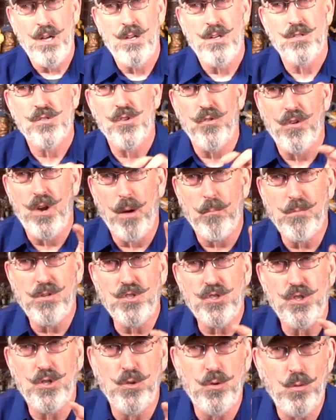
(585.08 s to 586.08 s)
So
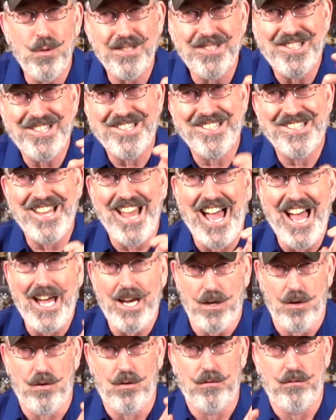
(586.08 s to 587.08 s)
number 2 is
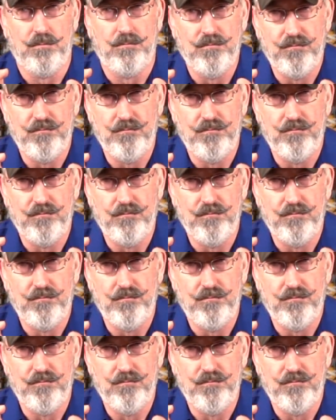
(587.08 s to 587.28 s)
style.